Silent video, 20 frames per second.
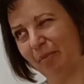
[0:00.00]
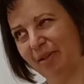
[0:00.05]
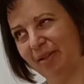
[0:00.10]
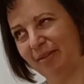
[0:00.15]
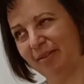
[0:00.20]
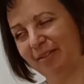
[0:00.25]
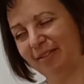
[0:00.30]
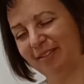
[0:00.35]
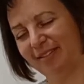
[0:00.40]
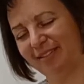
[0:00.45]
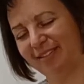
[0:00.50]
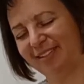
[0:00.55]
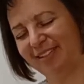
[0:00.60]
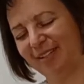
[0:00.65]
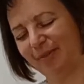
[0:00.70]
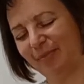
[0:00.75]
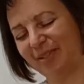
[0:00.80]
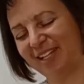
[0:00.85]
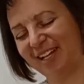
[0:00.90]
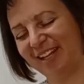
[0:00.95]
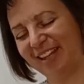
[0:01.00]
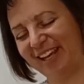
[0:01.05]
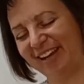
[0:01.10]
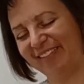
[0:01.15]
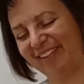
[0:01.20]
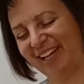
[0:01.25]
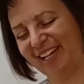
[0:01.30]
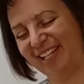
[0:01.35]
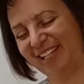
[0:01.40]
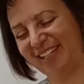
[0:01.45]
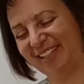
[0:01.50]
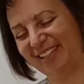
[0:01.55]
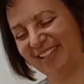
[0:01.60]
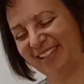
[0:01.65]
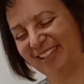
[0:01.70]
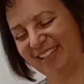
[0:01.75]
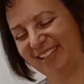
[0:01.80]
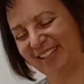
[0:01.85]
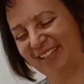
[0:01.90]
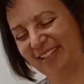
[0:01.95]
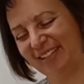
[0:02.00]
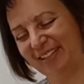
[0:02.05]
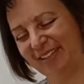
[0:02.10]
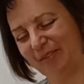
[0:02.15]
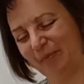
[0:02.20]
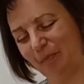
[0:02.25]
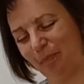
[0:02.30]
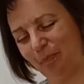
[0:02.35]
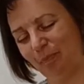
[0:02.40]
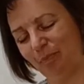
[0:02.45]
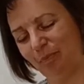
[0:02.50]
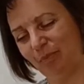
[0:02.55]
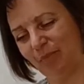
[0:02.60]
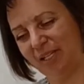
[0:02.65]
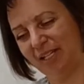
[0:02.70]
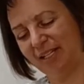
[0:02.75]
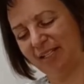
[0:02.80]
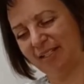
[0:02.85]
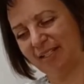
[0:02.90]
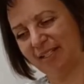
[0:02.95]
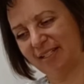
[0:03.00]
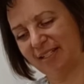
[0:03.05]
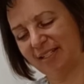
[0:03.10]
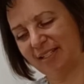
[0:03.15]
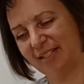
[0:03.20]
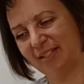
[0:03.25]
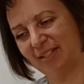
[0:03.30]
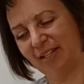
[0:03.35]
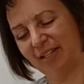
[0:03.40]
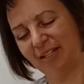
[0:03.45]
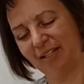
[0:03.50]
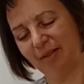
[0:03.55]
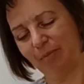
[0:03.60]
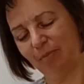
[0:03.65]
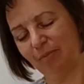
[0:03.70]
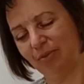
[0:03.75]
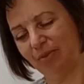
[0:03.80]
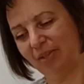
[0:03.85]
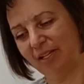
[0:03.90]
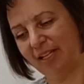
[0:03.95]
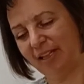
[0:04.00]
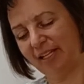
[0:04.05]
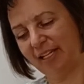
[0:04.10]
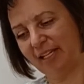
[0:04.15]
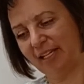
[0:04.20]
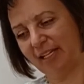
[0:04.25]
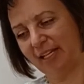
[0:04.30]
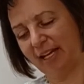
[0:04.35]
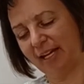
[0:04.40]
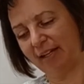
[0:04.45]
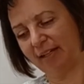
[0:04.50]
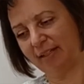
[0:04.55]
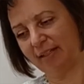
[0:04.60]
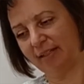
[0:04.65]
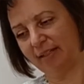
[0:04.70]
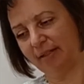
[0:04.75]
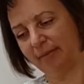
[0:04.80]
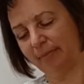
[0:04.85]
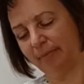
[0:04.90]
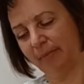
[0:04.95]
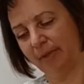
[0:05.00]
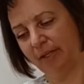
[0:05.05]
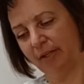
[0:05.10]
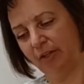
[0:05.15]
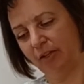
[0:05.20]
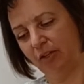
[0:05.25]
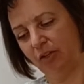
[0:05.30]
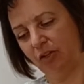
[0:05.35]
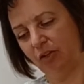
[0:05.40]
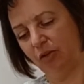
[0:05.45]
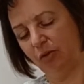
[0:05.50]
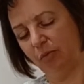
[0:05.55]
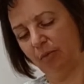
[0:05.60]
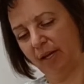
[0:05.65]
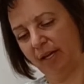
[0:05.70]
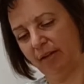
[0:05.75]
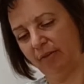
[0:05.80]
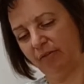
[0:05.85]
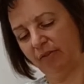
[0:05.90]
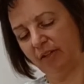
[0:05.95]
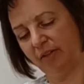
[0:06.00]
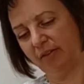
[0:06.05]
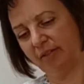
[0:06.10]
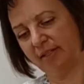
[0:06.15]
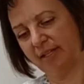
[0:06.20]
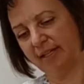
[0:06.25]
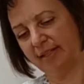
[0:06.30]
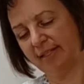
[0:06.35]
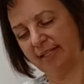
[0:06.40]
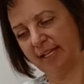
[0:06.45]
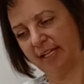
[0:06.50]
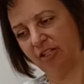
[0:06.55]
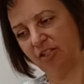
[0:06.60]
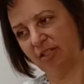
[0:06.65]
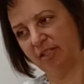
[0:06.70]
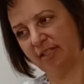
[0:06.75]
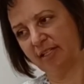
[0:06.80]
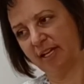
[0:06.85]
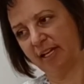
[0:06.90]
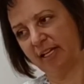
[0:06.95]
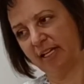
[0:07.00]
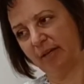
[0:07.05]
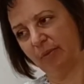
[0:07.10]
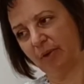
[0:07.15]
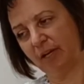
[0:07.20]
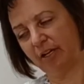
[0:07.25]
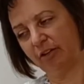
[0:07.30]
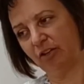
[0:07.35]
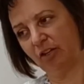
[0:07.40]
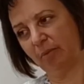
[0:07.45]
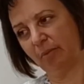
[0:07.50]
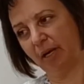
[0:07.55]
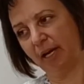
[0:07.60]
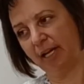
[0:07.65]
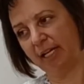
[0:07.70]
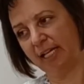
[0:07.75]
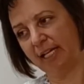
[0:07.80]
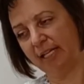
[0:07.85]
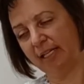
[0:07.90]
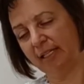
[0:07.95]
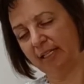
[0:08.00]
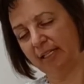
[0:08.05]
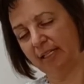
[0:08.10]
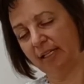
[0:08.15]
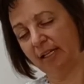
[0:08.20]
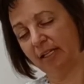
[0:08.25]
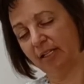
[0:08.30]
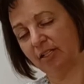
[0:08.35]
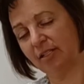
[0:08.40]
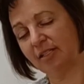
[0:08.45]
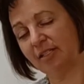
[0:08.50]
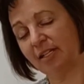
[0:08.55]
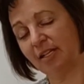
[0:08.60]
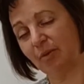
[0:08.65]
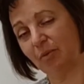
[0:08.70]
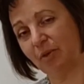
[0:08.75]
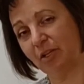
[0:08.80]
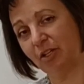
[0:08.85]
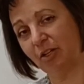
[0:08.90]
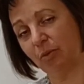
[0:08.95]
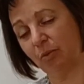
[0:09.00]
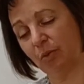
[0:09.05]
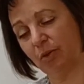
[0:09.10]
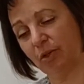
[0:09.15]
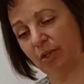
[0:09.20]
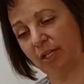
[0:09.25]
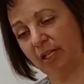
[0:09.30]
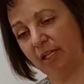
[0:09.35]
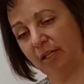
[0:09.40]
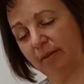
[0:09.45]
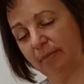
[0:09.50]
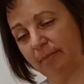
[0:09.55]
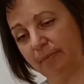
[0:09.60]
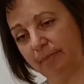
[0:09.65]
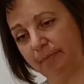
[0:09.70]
I hope I got that right. Because it's completely connected, you might feel sensations anywhere in your body, not just here where you're working.